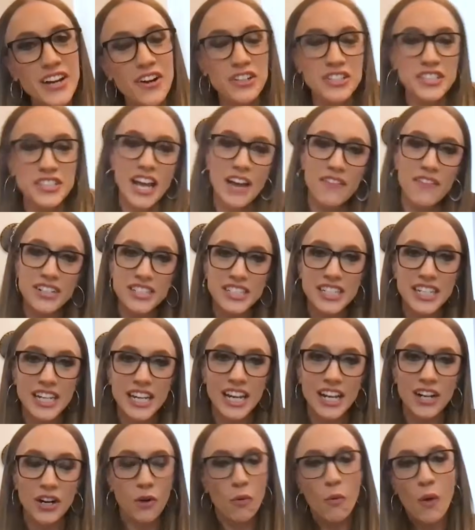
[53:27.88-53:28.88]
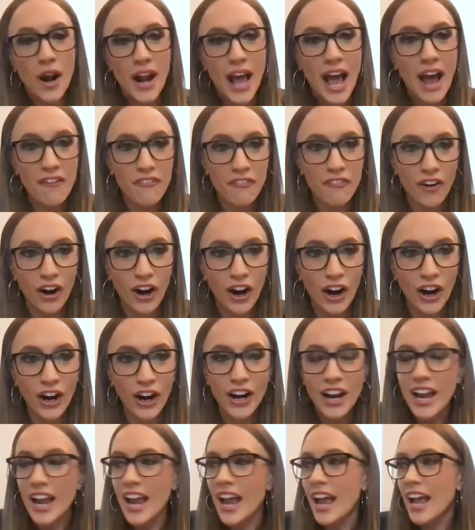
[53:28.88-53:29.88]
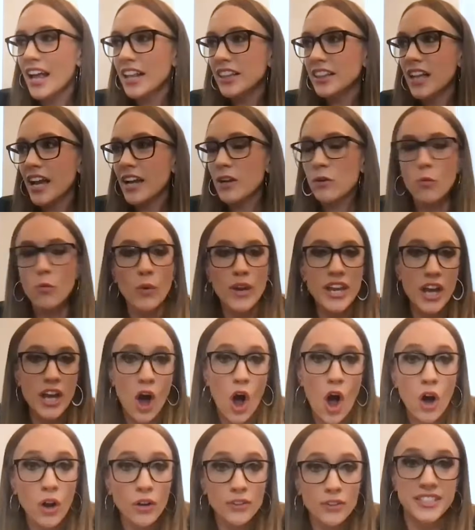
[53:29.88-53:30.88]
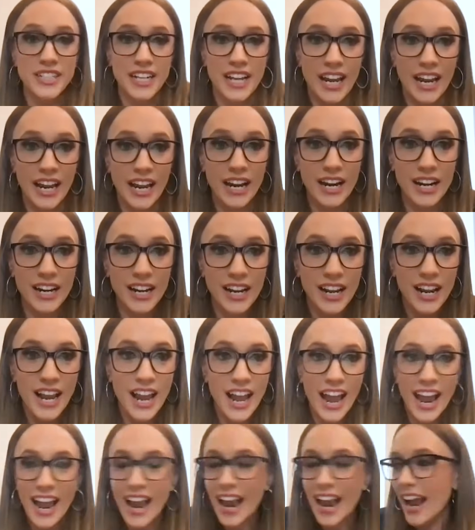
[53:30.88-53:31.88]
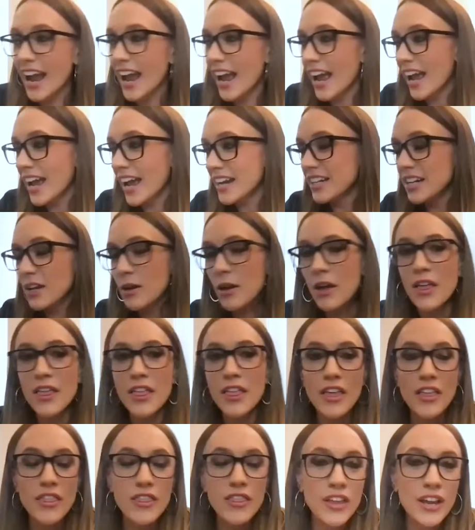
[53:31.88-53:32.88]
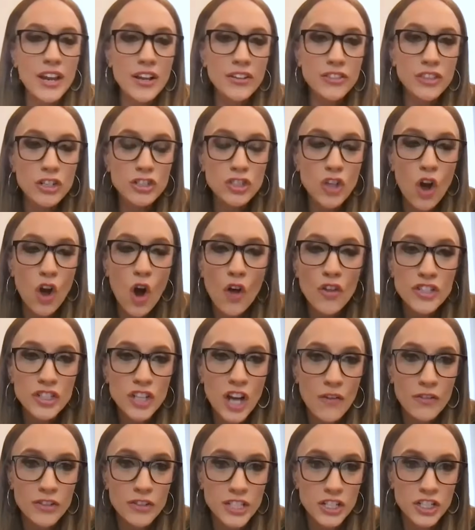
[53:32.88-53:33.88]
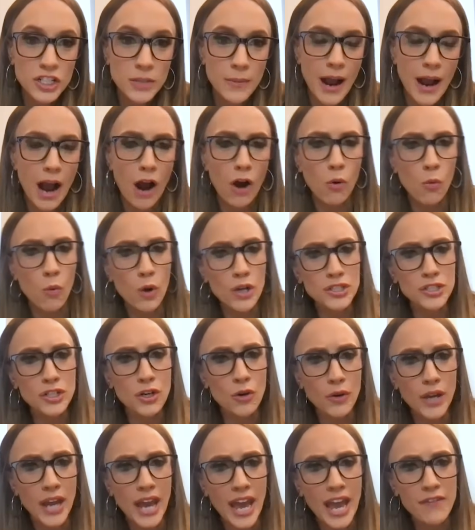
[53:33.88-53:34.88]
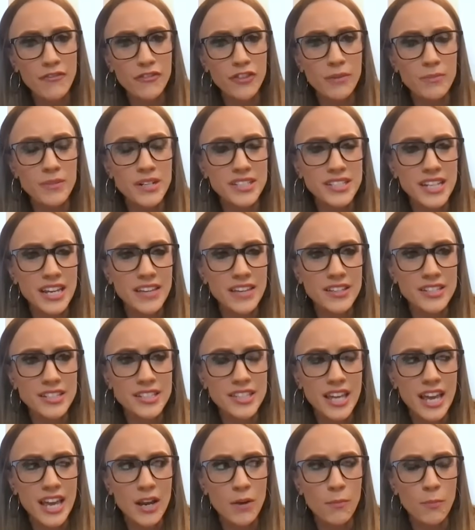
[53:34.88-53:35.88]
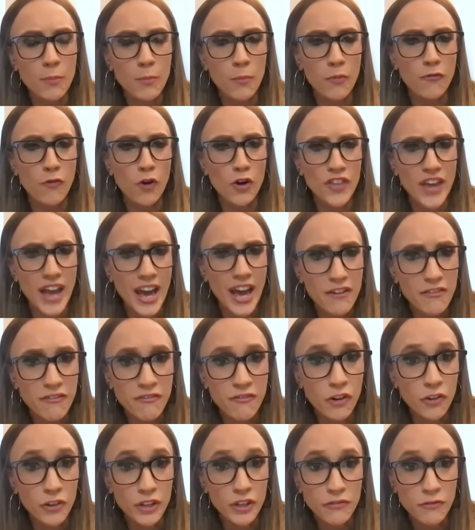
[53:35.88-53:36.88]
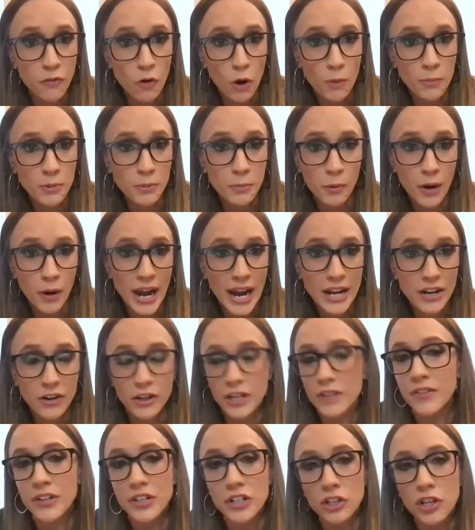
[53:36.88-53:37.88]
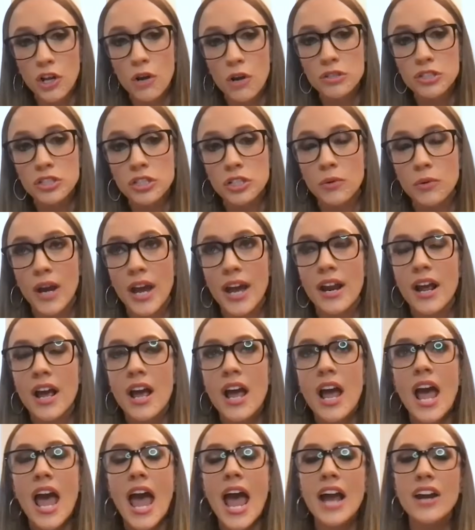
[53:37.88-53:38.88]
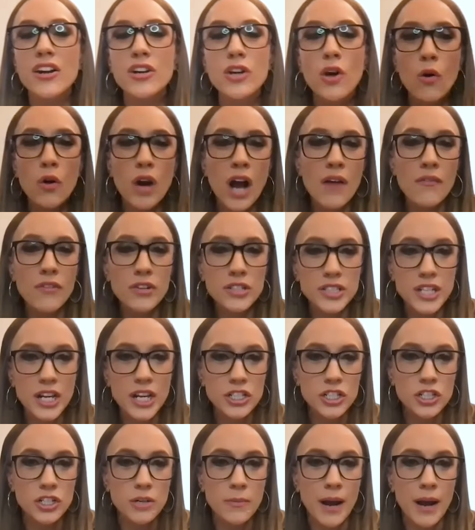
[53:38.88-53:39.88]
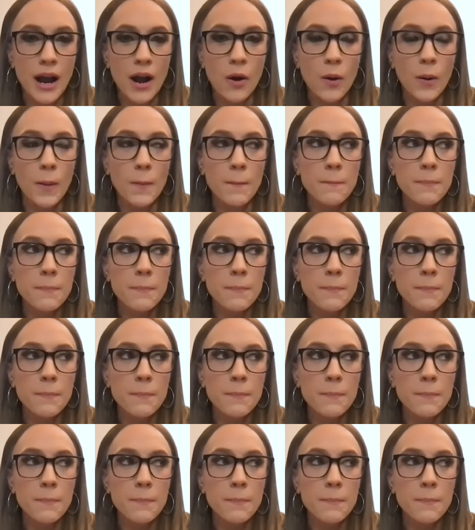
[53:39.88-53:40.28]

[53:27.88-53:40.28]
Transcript: or seventeen or whatever. Like we all did, and they, there's all this conversation about how it wasn't okay for them to say this thing before they had a fully formed brain or even close to it, and no conversation about